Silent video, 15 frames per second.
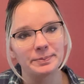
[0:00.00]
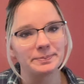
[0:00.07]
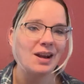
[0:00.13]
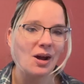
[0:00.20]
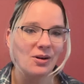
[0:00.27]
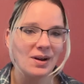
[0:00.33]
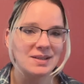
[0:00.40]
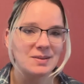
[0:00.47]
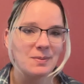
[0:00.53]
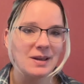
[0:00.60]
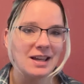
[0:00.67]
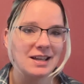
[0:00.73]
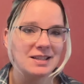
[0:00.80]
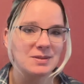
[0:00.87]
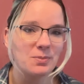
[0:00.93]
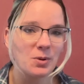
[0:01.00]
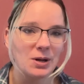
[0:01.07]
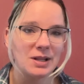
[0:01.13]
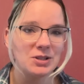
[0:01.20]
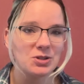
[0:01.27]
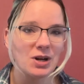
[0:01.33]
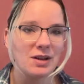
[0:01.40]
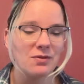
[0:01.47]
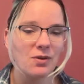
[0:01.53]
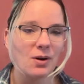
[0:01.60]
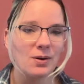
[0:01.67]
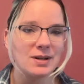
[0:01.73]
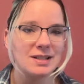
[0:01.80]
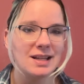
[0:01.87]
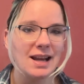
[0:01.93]
Now, our recipe is pretty
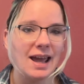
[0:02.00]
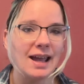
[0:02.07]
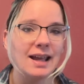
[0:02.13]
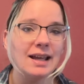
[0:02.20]
straightforward today.